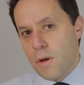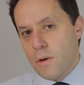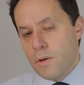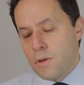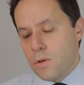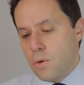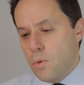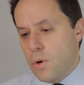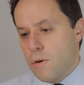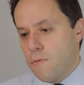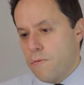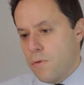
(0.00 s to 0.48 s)

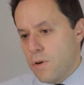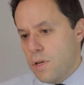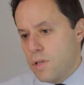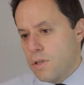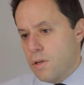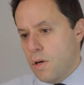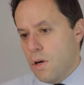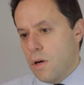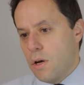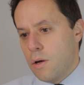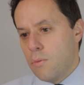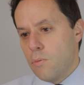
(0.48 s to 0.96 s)
So every
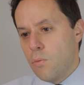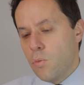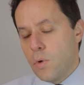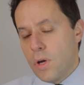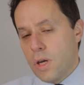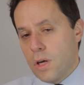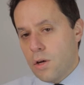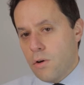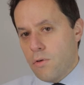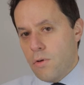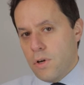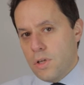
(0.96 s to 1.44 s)
time we
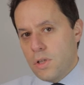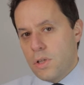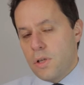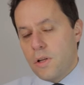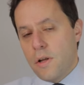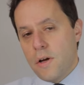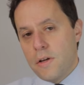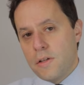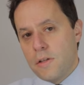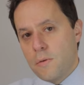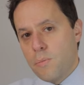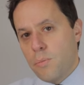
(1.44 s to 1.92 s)

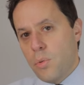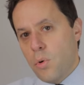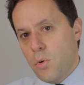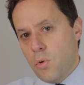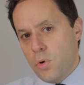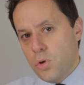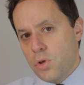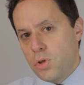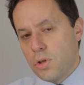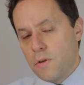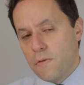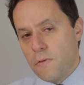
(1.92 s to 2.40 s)
crystallize a
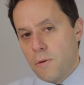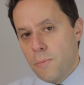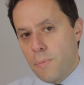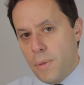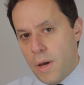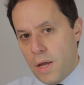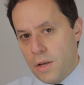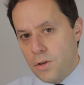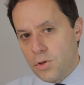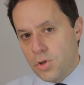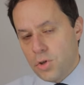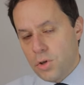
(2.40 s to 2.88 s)
portion of the
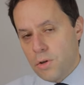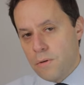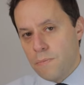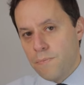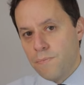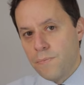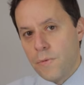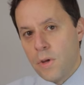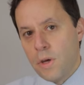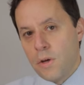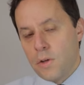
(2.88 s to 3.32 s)
pension,